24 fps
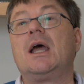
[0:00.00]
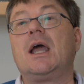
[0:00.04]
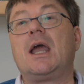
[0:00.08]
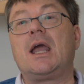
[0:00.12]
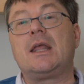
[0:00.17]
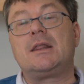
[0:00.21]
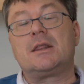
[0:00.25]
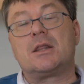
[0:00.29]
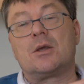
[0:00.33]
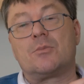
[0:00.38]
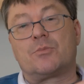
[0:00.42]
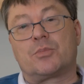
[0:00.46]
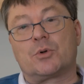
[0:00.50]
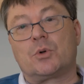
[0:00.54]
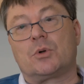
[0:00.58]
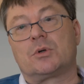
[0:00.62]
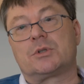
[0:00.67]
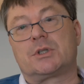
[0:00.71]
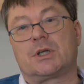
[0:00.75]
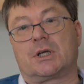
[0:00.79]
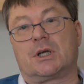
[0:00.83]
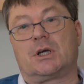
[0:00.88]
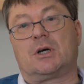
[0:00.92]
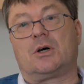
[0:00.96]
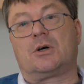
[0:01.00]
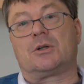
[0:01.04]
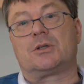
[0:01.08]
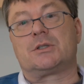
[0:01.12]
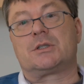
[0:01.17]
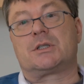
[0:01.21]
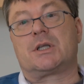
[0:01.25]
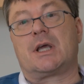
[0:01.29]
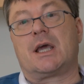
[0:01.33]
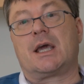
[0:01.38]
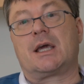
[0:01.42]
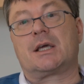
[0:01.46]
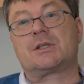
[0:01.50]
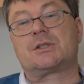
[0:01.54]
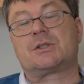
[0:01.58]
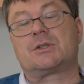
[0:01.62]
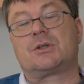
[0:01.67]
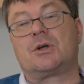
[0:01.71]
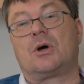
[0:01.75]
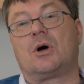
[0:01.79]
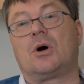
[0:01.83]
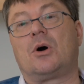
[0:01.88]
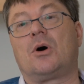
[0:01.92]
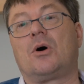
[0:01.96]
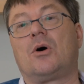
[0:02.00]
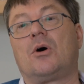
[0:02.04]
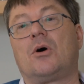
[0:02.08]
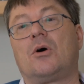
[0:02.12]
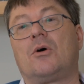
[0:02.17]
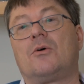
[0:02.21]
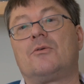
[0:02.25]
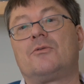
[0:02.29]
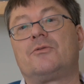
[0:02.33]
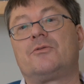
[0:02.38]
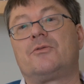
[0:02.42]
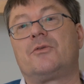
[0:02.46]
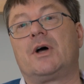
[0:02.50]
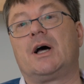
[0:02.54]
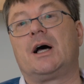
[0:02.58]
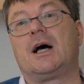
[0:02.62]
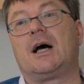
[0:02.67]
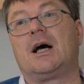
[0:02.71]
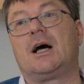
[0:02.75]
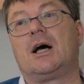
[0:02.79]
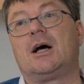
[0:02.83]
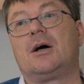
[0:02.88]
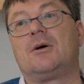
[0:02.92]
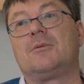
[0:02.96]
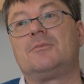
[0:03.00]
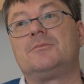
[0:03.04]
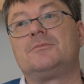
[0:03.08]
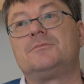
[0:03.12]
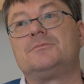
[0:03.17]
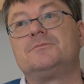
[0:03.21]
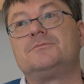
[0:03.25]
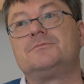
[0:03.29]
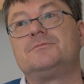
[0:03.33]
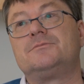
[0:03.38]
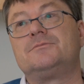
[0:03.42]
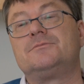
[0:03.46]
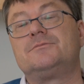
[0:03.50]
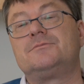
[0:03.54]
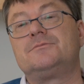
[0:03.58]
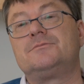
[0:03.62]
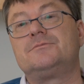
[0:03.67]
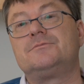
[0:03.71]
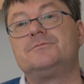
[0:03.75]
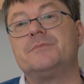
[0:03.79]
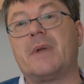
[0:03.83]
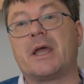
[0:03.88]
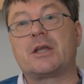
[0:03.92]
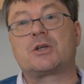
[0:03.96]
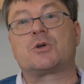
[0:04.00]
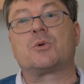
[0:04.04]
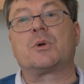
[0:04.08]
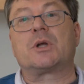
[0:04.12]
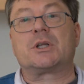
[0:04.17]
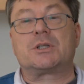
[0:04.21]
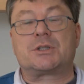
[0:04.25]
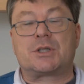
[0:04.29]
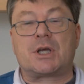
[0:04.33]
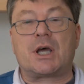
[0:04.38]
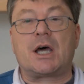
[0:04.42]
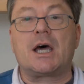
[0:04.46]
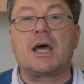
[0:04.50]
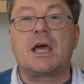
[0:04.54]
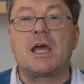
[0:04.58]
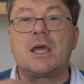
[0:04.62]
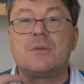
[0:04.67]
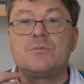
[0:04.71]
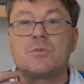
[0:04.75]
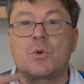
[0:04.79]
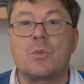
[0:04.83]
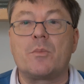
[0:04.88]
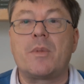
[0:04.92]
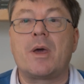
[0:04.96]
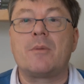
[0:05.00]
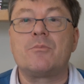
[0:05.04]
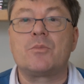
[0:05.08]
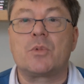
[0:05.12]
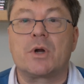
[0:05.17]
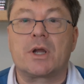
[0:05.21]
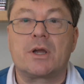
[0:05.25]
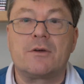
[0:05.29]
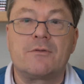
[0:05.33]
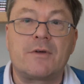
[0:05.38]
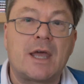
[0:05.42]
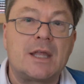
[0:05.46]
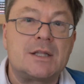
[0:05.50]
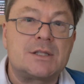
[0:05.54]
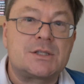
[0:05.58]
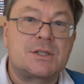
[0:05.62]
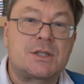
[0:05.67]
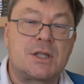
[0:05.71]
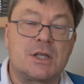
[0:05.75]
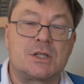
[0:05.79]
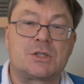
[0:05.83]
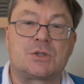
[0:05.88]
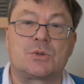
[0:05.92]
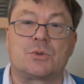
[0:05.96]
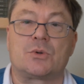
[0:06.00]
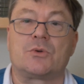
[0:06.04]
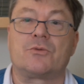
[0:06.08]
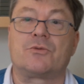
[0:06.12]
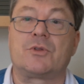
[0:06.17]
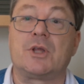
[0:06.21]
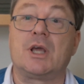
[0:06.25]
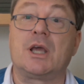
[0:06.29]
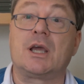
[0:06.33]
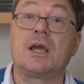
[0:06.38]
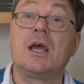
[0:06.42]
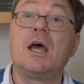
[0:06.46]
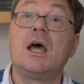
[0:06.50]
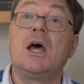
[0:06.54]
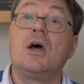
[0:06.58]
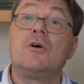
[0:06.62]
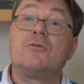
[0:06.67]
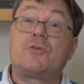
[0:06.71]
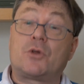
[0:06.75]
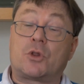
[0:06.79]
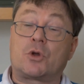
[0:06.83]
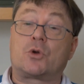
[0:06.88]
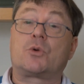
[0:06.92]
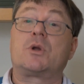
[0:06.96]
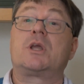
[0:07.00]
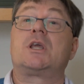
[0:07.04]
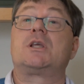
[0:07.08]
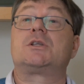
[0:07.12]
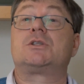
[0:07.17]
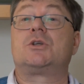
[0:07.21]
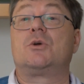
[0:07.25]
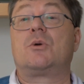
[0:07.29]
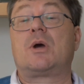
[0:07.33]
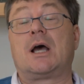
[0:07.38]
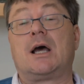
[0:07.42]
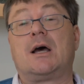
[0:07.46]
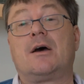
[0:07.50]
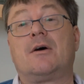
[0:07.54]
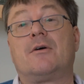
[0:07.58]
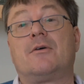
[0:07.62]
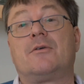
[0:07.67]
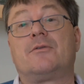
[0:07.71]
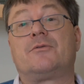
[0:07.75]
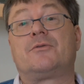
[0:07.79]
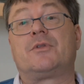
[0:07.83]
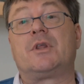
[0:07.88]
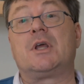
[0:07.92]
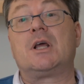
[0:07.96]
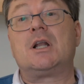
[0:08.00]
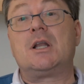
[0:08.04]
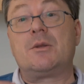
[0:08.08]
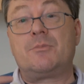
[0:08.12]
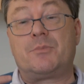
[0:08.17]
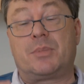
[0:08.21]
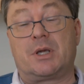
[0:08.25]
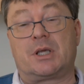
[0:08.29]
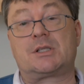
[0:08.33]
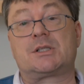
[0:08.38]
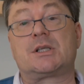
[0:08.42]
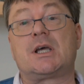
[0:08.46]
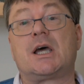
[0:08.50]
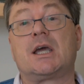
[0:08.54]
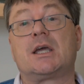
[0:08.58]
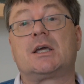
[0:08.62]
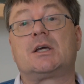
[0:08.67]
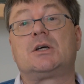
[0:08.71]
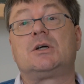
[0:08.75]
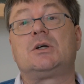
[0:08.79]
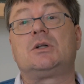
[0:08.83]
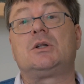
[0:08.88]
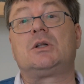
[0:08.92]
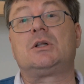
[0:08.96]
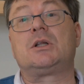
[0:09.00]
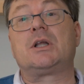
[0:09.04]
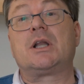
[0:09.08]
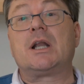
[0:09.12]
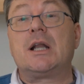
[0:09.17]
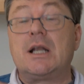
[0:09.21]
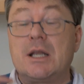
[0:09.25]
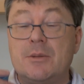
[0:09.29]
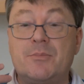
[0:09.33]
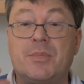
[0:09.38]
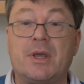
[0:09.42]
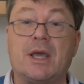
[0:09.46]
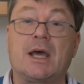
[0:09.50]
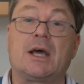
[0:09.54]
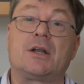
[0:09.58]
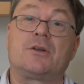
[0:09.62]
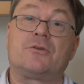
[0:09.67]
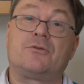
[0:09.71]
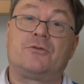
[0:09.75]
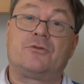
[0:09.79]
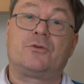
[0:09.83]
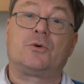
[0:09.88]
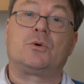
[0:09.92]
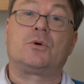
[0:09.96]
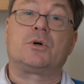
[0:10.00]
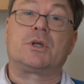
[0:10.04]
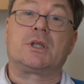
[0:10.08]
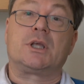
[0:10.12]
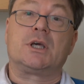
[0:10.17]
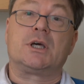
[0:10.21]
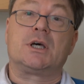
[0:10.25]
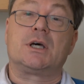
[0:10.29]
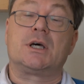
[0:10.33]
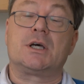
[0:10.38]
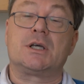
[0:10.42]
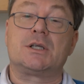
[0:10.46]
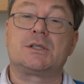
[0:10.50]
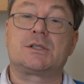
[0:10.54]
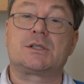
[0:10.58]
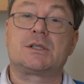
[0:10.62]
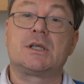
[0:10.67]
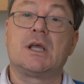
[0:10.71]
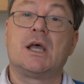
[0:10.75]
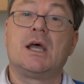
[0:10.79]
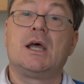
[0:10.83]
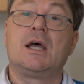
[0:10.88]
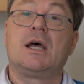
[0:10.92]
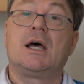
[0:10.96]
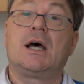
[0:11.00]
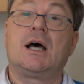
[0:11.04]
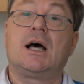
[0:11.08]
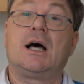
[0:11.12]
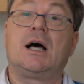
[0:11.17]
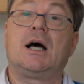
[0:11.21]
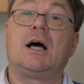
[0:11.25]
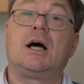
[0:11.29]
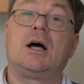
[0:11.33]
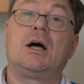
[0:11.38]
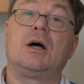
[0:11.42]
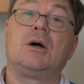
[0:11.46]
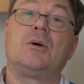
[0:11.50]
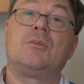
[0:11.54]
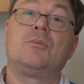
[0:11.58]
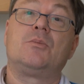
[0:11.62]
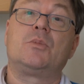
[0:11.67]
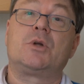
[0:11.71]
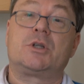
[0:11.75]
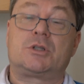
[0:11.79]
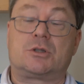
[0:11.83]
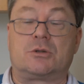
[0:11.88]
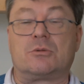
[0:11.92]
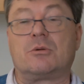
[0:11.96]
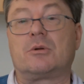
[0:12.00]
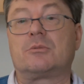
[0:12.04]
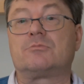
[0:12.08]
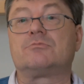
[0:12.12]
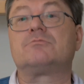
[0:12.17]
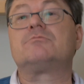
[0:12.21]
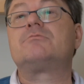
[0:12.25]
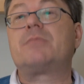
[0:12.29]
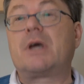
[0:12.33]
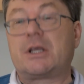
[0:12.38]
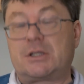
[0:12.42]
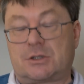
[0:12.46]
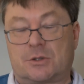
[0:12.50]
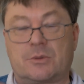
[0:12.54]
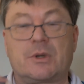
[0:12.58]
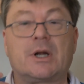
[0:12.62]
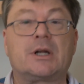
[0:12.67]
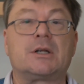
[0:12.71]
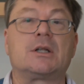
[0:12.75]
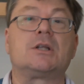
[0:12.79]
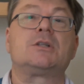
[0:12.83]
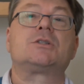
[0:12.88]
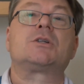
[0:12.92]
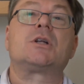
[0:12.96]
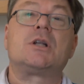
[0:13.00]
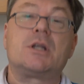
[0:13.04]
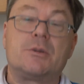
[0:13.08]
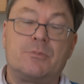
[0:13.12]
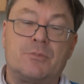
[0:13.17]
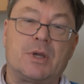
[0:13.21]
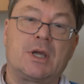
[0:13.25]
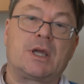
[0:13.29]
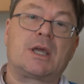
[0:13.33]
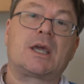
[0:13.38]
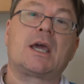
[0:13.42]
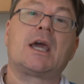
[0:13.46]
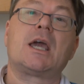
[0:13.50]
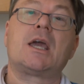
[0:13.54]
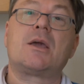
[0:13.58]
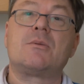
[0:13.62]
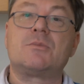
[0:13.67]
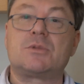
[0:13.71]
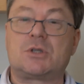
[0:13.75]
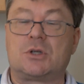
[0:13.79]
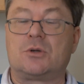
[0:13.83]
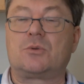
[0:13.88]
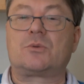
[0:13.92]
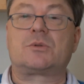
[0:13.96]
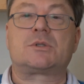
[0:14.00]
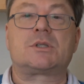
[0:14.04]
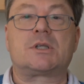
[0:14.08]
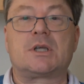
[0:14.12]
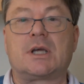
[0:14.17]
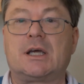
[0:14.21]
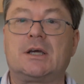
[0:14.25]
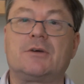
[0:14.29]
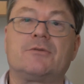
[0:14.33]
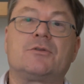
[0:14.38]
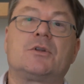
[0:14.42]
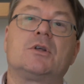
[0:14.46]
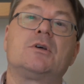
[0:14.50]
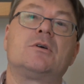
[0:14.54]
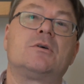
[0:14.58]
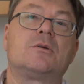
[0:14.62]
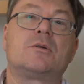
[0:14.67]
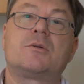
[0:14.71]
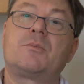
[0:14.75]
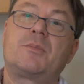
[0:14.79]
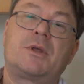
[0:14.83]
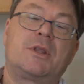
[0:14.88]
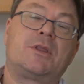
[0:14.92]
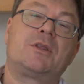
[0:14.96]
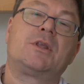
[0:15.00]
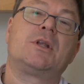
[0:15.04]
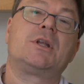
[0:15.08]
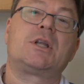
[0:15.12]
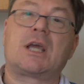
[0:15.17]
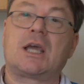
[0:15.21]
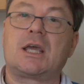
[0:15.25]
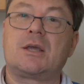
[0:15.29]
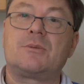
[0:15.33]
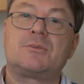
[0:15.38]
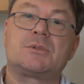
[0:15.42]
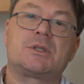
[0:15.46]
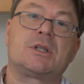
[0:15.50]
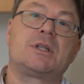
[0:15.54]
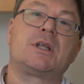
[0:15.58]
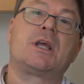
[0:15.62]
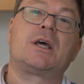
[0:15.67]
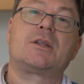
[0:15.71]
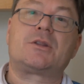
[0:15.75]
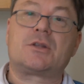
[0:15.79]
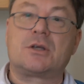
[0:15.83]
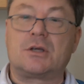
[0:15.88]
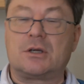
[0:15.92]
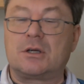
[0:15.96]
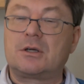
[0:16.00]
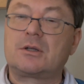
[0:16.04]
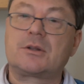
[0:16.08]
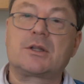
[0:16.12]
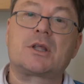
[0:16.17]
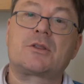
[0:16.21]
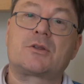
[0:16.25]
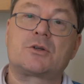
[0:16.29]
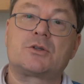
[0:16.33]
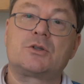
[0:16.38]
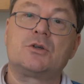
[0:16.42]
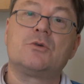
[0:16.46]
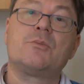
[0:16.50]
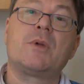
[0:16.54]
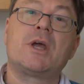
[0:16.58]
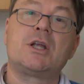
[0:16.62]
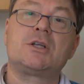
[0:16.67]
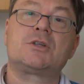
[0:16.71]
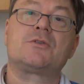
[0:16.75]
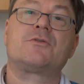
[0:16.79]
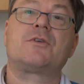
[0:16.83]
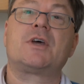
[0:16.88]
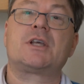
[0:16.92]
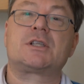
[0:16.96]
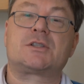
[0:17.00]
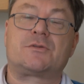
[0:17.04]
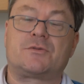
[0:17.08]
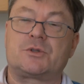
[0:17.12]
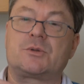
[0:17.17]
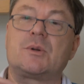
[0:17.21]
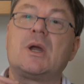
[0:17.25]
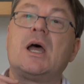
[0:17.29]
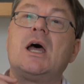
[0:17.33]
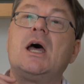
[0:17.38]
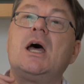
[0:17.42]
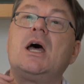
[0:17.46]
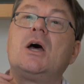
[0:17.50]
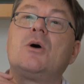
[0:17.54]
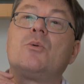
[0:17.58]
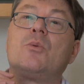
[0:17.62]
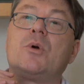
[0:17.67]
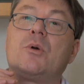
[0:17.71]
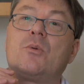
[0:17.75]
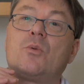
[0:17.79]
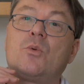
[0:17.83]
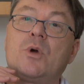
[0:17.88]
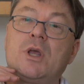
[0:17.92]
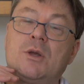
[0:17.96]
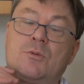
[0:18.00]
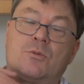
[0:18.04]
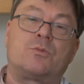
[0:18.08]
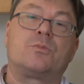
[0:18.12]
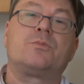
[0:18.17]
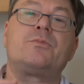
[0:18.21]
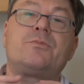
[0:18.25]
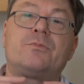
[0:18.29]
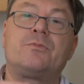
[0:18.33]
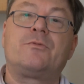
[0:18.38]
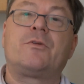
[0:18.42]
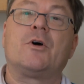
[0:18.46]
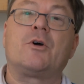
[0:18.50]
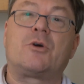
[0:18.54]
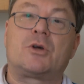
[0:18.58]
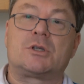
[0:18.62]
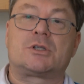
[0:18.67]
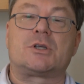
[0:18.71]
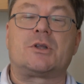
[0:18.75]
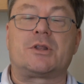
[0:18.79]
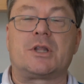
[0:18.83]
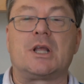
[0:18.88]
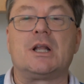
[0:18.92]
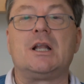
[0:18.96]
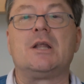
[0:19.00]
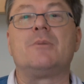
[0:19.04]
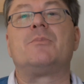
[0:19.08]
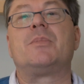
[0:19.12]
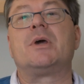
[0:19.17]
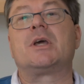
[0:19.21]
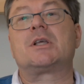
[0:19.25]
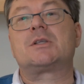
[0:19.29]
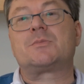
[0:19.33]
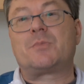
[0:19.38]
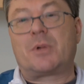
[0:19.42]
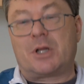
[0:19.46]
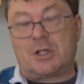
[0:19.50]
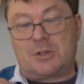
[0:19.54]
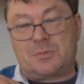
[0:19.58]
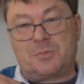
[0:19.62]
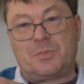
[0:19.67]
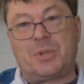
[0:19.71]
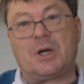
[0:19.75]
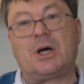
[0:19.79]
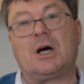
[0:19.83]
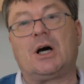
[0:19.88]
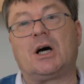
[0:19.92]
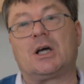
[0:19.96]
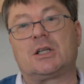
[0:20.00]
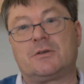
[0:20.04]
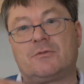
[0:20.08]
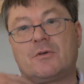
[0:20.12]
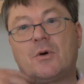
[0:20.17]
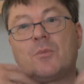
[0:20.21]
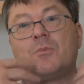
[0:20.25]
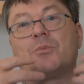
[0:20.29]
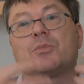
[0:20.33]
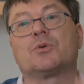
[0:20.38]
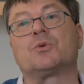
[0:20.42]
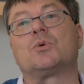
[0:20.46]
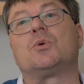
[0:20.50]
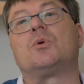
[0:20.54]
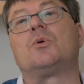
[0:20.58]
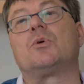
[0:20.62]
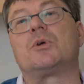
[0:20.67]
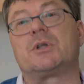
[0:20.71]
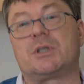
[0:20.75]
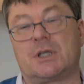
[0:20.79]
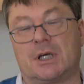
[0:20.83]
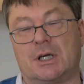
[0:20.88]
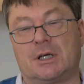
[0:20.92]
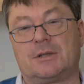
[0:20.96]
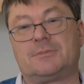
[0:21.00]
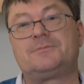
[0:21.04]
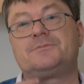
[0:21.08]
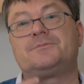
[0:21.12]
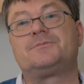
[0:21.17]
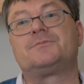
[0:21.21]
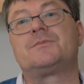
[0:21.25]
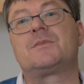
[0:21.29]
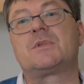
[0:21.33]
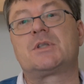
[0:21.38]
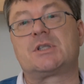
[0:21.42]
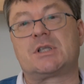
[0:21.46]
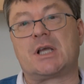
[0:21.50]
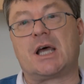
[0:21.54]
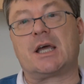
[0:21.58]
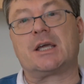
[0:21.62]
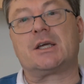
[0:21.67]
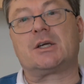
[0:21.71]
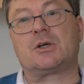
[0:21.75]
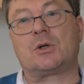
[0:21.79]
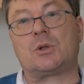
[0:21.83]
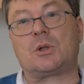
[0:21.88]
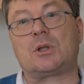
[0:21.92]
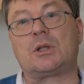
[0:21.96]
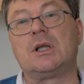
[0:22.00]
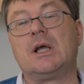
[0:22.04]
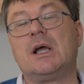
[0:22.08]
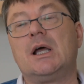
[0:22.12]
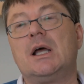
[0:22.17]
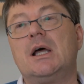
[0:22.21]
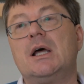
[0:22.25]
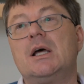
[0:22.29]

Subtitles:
In the broader context of measuring time, remembering events, this sort of thing, for the Greeks you have the Olympic cycle, an Olympiad of 4 years, which, you know, based around each Olympic Games, and you also have the Pythian Games and the other two major festivals. We focus on the Olympics, but it's part of a broader cycle.